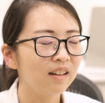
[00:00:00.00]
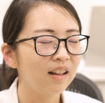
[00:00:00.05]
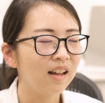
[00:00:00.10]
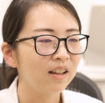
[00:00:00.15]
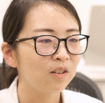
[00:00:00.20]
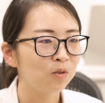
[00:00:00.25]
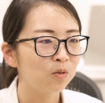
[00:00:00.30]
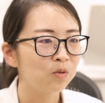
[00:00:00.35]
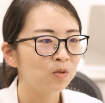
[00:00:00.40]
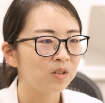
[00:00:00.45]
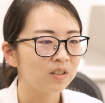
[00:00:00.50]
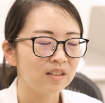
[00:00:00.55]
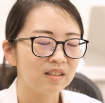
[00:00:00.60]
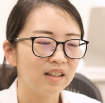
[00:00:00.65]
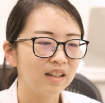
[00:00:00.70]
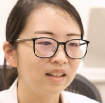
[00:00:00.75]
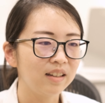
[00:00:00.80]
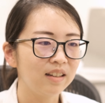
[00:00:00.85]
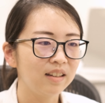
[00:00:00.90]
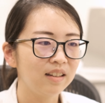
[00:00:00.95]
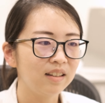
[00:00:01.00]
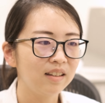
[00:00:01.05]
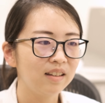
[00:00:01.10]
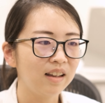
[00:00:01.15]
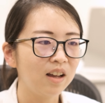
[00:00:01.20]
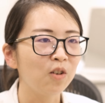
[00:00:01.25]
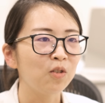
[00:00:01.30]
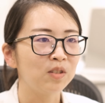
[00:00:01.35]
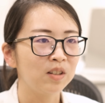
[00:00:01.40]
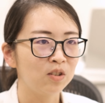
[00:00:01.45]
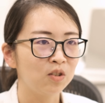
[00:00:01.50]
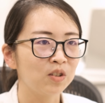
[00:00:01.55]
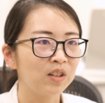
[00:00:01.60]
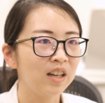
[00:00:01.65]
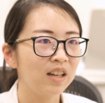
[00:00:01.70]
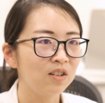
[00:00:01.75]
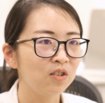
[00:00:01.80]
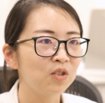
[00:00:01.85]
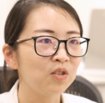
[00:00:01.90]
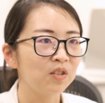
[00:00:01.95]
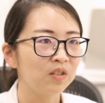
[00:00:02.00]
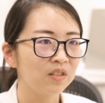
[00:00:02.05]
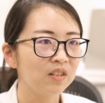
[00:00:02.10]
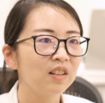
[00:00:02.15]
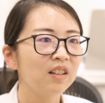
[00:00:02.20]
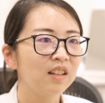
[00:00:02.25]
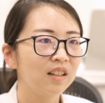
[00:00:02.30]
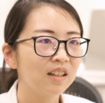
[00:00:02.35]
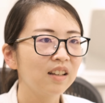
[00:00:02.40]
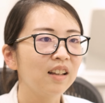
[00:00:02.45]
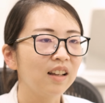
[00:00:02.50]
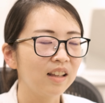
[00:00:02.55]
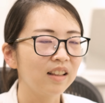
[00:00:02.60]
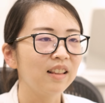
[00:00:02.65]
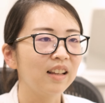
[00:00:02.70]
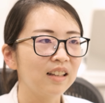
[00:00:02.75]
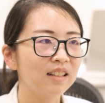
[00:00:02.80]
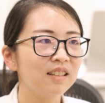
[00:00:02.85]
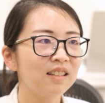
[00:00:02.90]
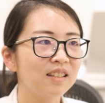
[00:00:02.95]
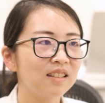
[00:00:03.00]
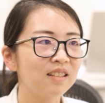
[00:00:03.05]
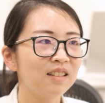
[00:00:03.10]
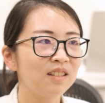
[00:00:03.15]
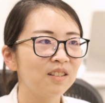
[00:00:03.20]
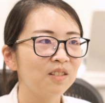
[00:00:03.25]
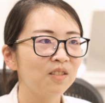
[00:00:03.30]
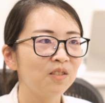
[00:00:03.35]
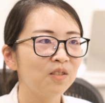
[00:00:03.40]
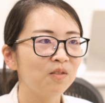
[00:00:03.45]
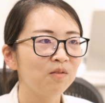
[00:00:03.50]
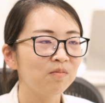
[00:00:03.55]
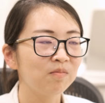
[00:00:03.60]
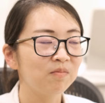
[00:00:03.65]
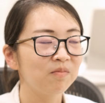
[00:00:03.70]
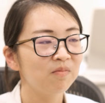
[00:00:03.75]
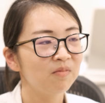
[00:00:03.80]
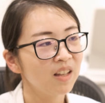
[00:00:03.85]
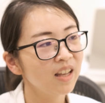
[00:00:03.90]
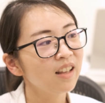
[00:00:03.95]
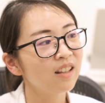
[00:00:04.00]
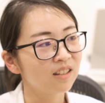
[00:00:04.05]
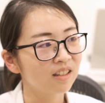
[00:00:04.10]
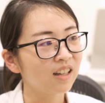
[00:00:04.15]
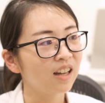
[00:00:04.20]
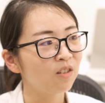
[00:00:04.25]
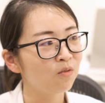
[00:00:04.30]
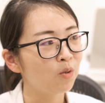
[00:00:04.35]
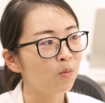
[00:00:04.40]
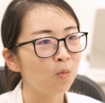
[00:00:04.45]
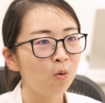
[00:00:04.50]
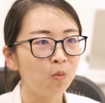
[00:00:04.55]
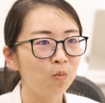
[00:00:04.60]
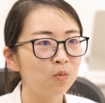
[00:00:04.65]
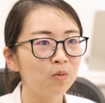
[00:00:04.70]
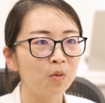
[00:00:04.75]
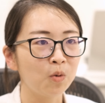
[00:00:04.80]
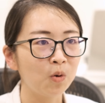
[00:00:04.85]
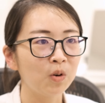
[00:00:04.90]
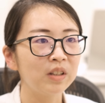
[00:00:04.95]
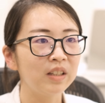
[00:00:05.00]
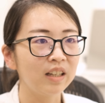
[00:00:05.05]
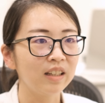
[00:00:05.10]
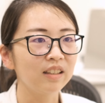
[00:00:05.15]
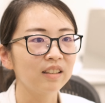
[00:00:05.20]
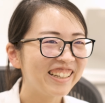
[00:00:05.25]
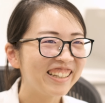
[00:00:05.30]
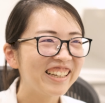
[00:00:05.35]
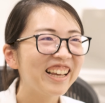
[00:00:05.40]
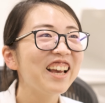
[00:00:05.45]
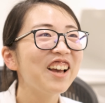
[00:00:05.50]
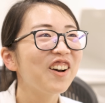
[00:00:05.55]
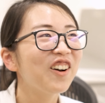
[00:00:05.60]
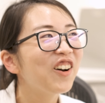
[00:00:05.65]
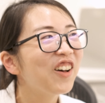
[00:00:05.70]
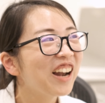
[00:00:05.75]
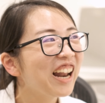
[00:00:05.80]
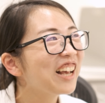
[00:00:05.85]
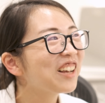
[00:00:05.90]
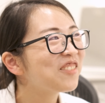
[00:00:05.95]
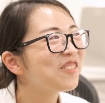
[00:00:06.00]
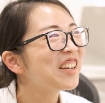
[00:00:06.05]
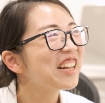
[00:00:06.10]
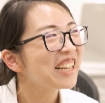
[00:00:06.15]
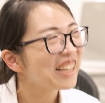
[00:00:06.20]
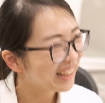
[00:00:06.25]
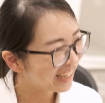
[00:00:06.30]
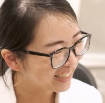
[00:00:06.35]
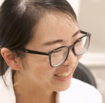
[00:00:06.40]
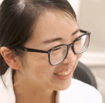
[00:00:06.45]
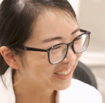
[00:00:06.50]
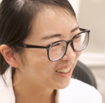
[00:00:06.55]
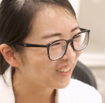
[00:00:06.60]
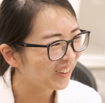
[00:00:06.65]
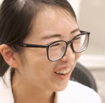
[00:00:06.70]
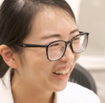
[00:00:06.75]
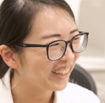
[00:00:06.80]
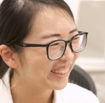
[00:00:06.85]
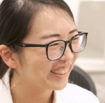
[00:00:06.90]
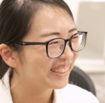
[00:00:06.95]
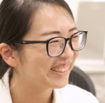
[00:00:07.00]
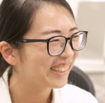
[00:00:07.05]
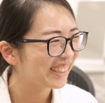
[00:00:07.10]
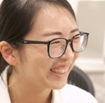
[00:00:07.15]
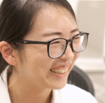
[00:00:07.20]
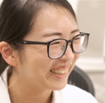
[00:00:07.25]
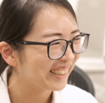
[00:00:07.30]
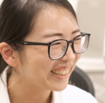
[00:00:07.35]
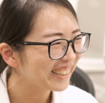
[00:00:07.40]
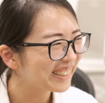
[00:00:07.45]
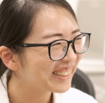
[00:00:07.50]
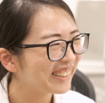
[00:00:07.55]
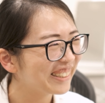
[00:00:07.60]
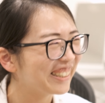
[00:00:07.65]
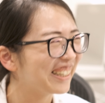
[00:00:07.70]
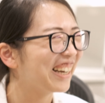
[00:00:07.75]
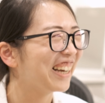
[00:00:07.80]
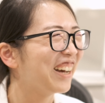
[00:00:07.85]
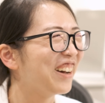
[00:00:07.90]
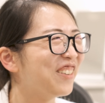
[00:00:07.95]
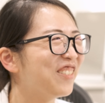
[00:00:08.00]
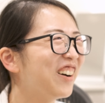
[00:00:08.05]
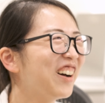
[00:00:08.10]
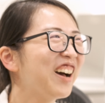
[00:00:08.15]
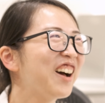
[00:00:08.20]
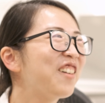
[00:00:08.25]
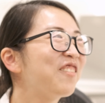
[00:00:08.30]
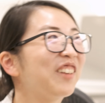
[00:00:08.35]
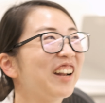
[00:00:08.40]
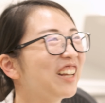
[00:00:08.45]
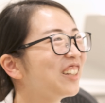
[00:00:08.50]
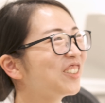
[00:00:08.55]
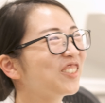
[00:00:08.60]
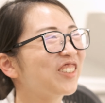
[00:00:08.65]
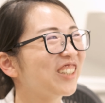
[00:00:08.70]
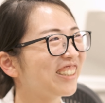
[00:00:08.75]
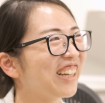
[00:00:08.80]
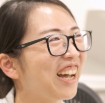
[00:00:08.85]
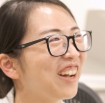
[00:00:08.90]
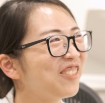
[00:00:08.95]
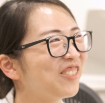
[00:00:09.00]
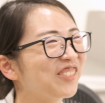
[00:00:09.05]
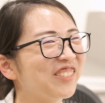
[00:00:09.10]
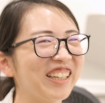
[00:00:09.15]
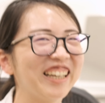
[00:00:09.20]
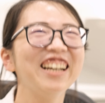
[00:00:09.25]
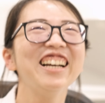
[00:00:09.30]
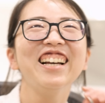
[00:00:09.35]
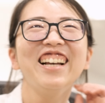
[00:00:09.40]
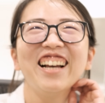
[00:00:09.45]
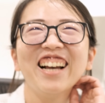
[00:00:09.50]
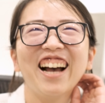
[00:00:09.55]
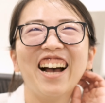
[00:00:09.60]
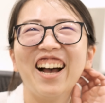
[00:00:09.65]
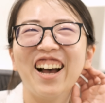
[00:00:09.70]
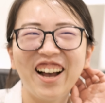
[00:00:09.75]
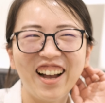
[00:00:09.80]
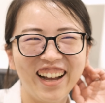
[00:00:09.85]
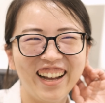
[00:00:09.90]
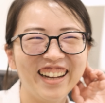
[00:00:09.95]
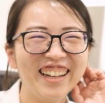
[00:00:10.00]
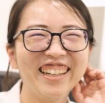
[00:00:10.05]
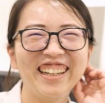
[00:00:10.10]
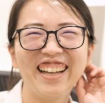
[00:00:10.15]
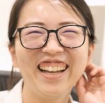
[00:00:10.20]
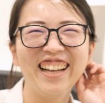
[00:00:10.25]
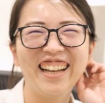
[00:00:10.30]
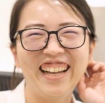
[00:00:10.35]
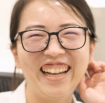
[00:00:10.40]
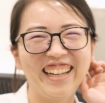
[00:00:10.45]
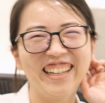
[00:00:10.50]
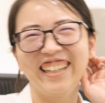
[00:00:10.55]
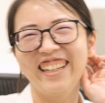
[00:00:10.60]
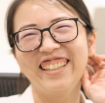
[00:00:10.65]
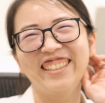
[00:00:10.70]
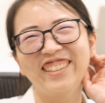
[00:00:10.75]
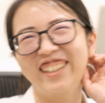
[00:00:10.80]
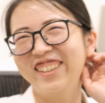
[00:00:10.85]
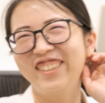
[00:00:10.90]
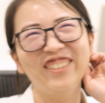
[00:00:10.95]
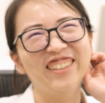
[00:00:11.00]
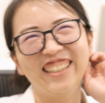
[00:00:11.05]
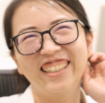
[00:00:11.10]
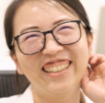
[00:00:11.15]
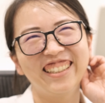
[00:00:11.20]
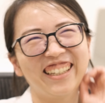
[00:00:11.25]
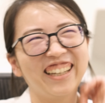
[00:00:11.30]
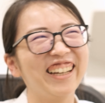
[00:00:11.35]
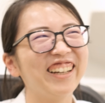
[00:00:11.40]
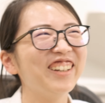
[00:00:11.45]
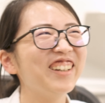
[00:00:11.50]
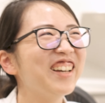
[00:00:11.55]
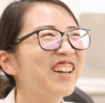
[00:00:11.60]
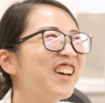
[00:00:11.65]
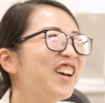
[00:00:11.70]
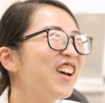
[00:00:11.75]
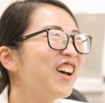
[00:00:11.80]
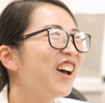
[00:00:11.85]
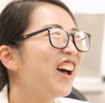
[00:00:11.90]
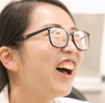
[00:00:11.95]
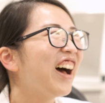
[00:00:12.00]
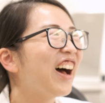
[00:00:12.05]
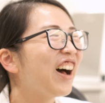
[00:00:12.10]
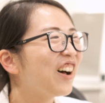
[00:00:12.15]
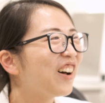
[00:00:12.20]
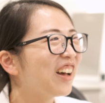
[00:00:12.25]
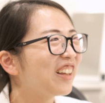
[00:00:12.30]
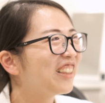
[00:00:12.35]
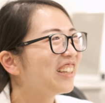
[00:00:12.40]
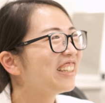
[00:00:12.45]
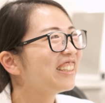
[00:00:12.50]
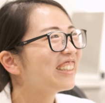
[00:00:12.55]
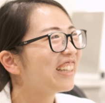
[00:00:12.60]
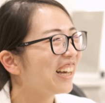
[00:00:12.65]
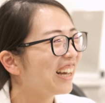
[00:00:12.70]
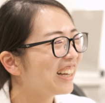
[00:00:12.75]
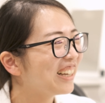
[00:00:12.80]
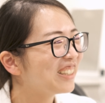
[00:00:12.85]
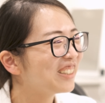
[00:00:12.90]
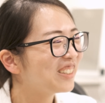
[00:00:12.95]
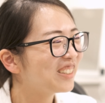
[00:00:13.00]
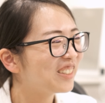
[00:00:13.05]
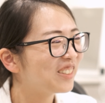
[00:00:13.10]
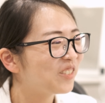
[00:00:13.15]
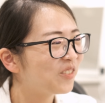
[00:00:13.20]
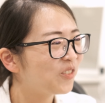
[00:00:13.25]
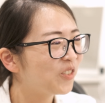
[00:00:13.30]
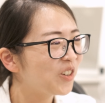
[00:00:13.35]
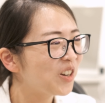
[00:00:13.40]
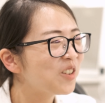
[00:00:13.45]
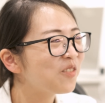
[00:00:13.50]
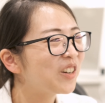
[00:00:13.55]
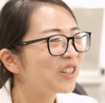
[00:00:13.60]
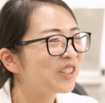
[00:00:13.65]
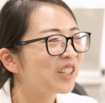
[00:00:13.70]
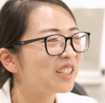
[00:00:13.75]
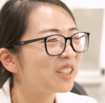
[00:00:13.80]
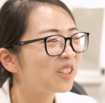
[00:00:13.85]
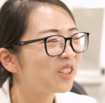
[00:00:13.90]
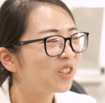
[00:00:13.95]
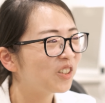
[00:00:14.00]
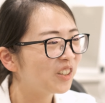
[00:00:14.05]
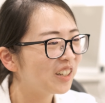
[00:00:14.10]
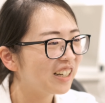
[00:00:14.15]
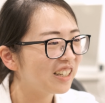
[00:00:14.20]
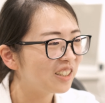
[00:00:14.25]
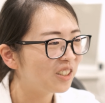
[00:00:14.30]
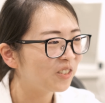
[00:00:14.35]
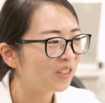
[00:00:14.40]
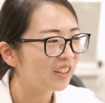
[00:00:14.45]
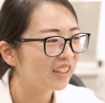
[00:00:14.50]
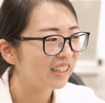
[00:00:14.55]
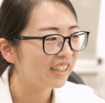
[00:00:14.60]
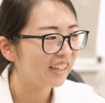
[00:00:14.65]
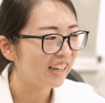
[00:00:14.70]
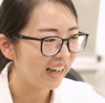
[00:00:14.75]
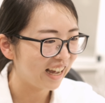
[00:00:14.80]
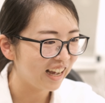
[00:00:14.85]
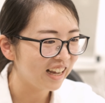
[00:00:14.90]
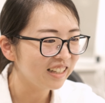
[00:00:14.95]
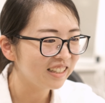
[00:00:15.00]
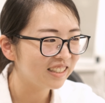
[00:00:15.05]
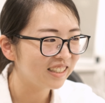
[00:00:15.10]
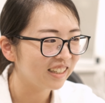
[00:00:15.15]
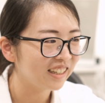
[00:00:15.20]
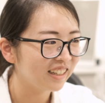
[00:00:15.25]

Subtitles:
I should say, health education, and that's, it's kind of rewarding. Yeah, I like many things about this clinic. Yeah, I'm planning to retire from here. Yes, I don't want to, I think that's pretty much as good as we'll get.